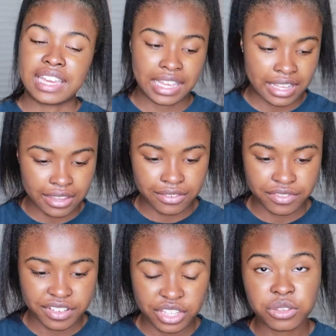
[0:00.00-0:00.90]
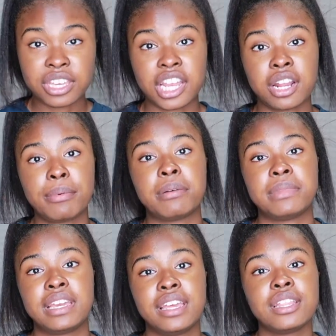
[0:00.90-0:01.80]
if you care about
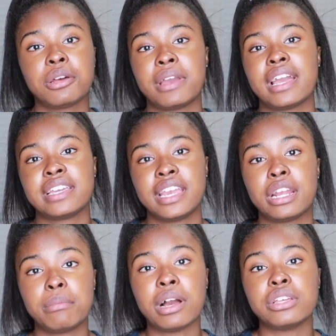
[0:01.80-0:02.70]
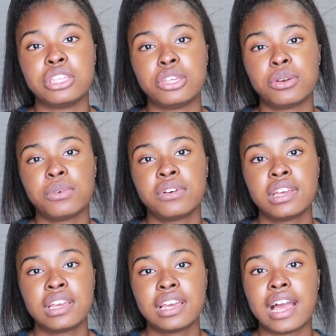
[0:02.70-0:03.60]
me the way I care about you.
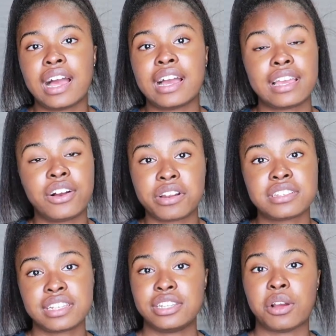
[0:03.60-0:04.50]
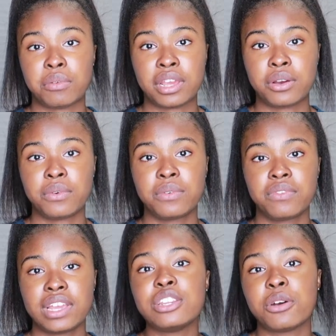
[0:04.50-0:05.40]
I honestly don't know,
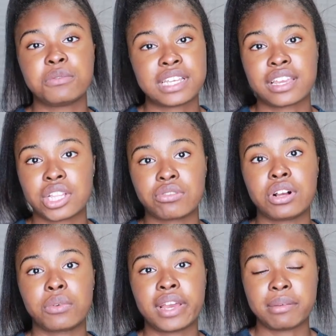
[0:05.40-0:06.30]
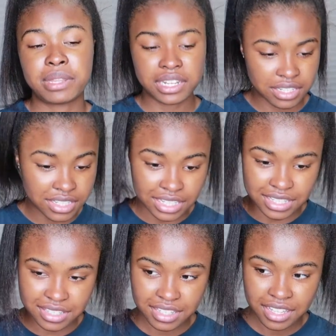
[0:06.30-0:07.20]
and don't take it the wrong way, but it's
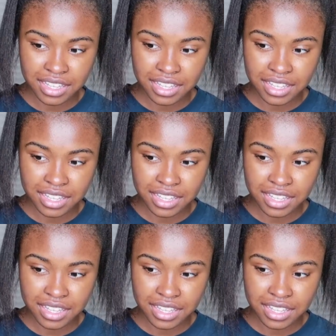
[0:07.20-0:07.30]
just,